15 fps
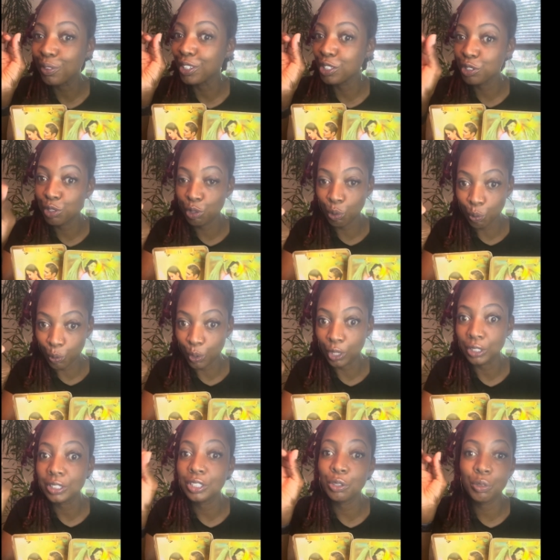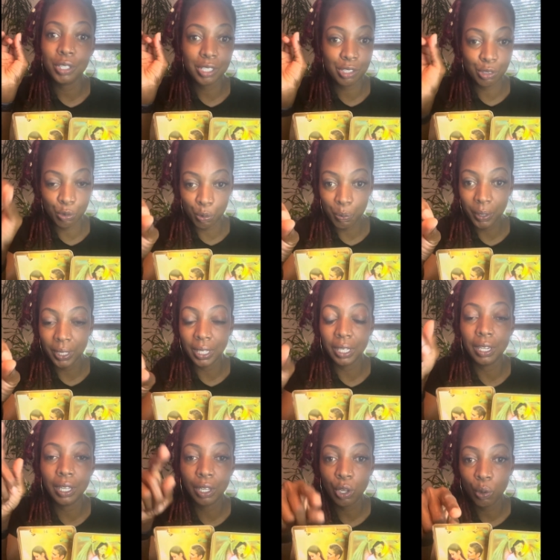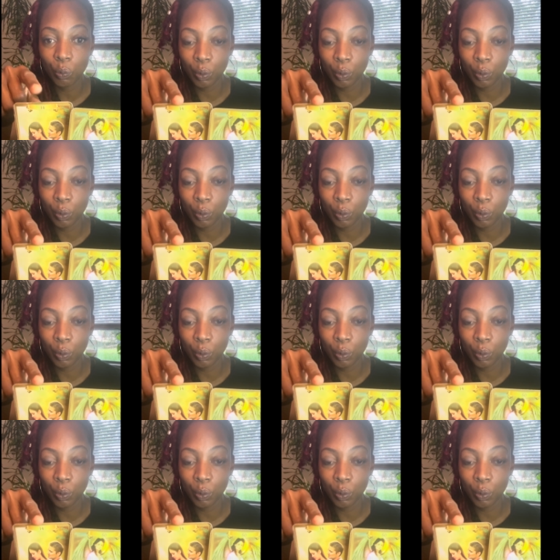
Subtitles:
this door to this new beginning